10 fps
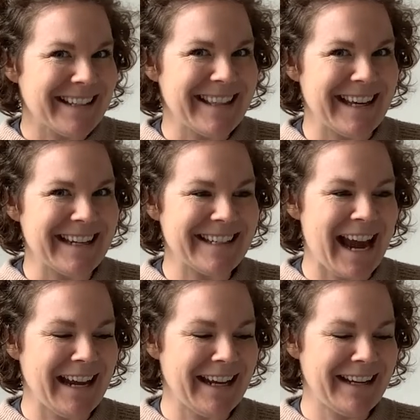to things.
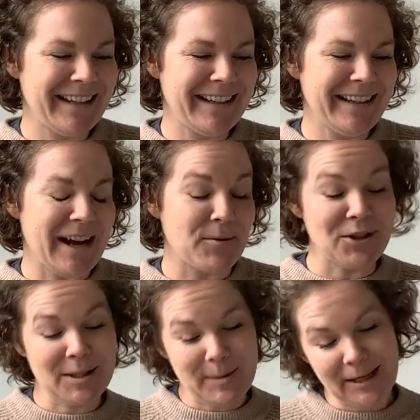I was
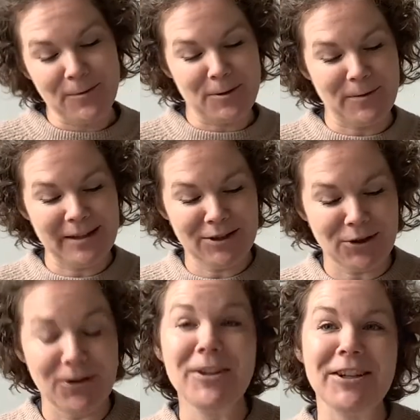just speaking with a realtor
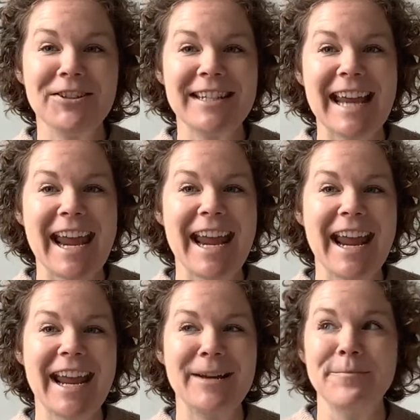earlier today,
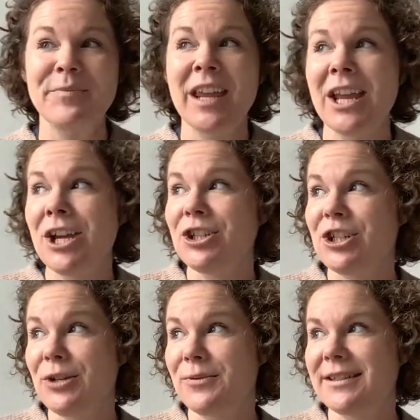and
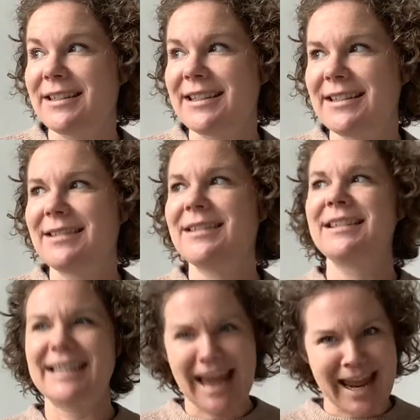she was
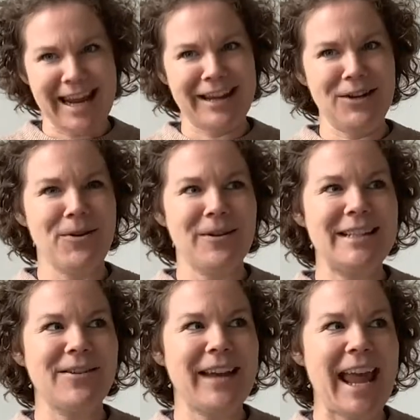saying, you know,
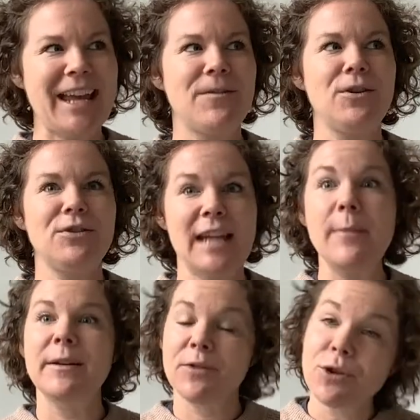it's okay if you tell
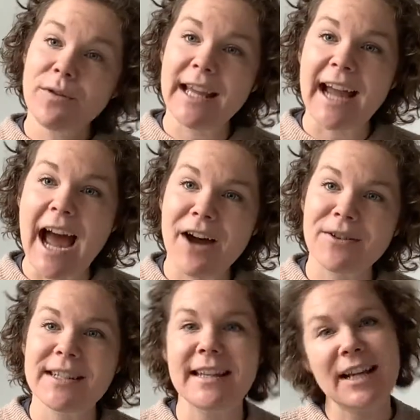me if you don't like a
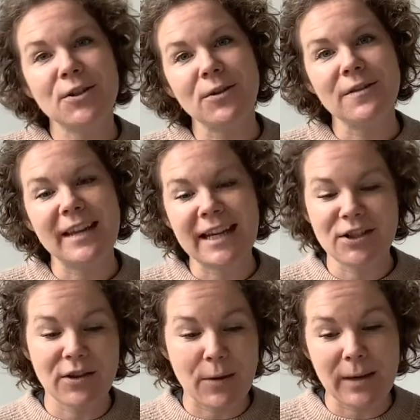house and that sort of thing,
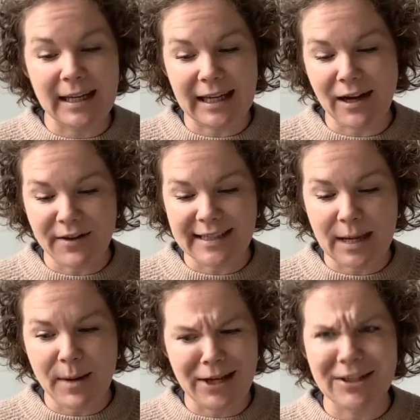so that we can get on the
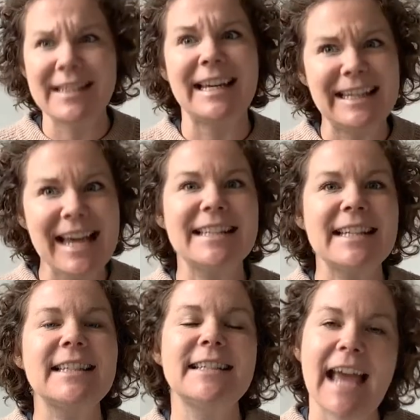same page. And it's like, yes,
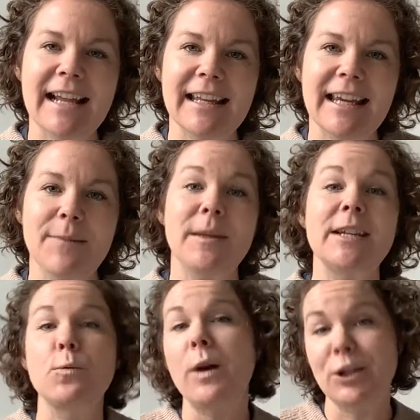that's exactly it,
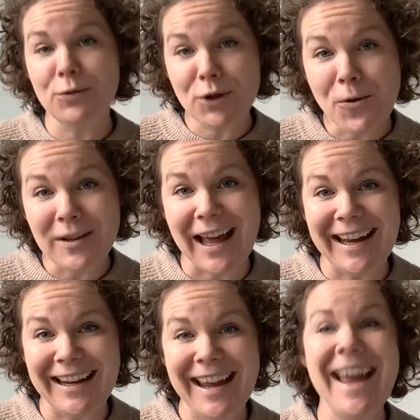because what you don't like